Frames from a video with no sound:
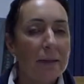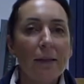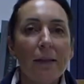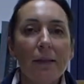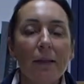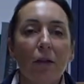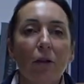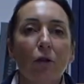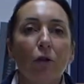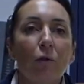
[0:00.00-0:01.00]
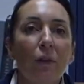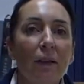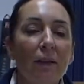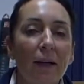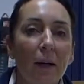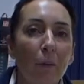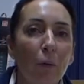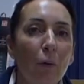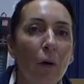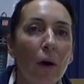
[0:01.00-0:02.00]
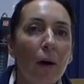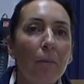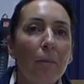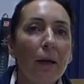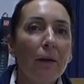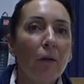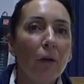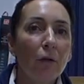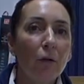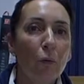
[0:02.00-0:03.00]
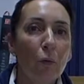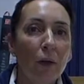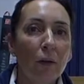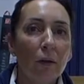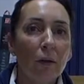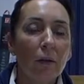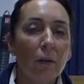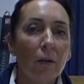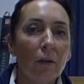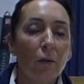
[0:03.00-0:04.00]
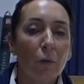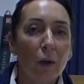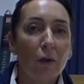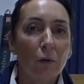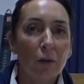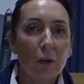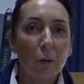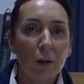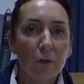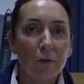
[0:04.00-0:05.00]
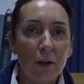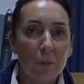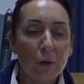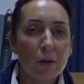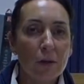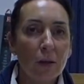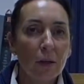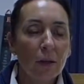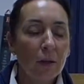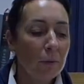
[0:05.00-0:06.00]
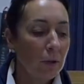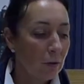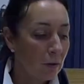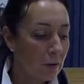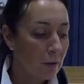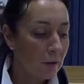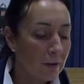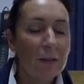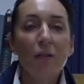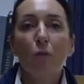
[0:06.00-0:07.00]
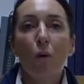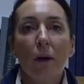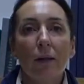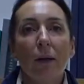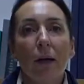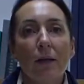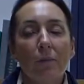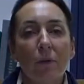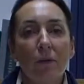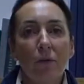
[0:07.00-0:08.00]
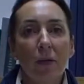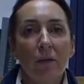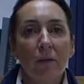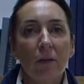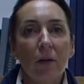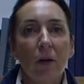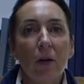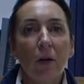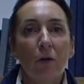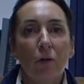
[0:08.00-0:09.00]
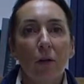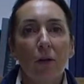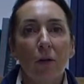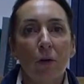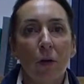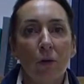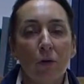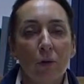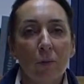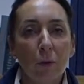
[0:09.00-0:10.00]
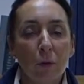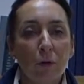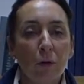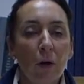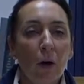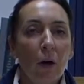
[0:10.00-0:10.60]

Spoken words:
this cuvée d'Acapo made the winery quite famous, because this wine has been rated 100 or 100 points